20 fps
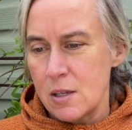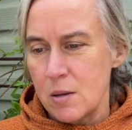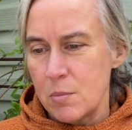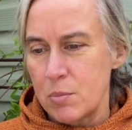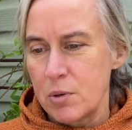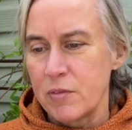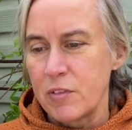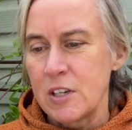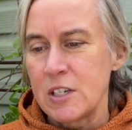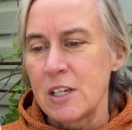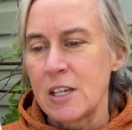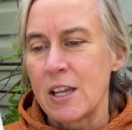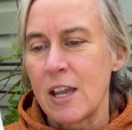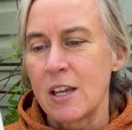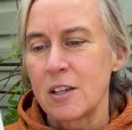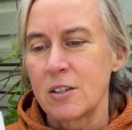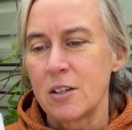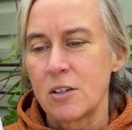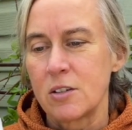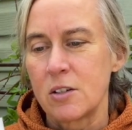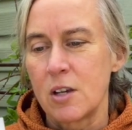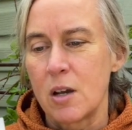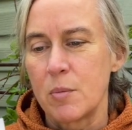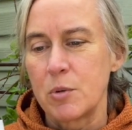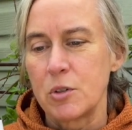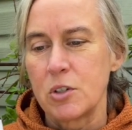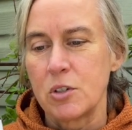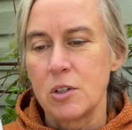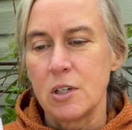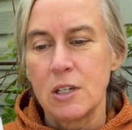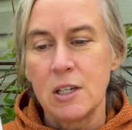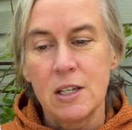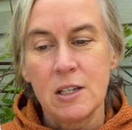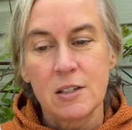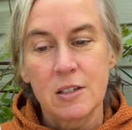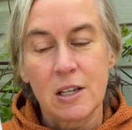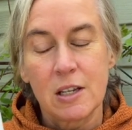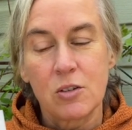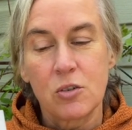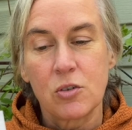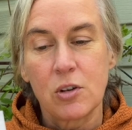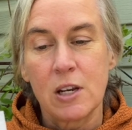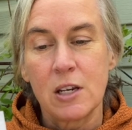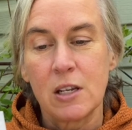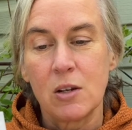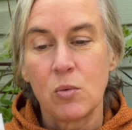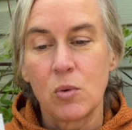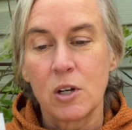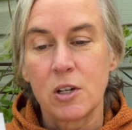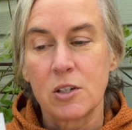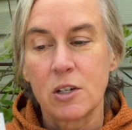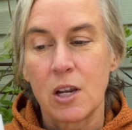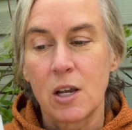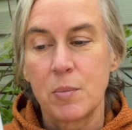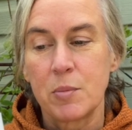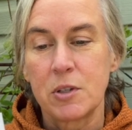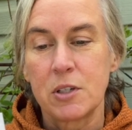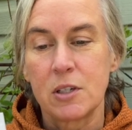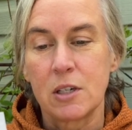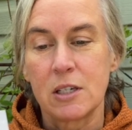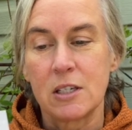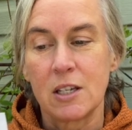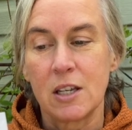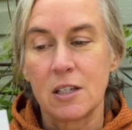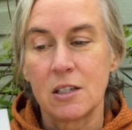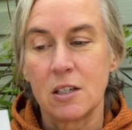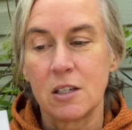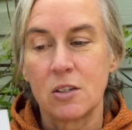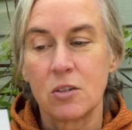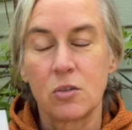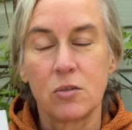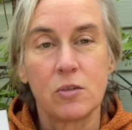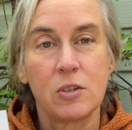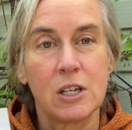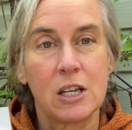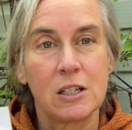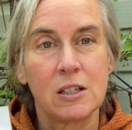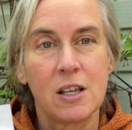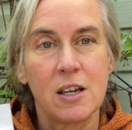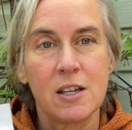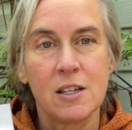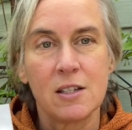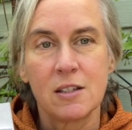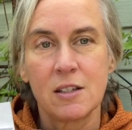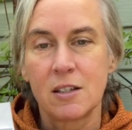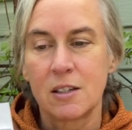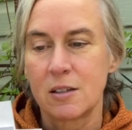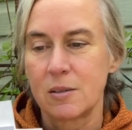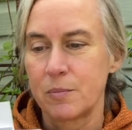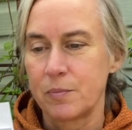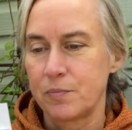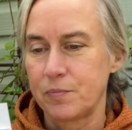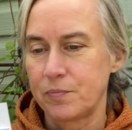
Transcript: preventing access to opportunities like training workshops, attendance, or deadlines,